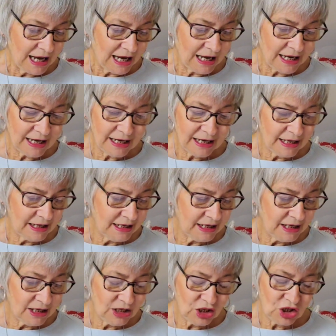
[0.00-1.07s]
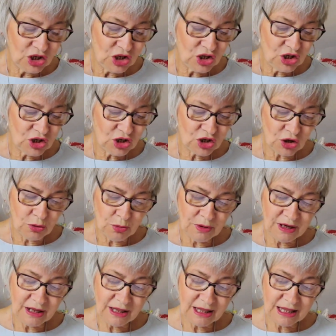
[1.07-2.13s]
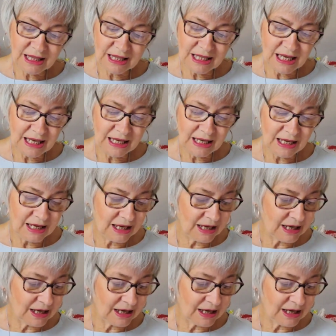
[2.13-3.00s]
I don't think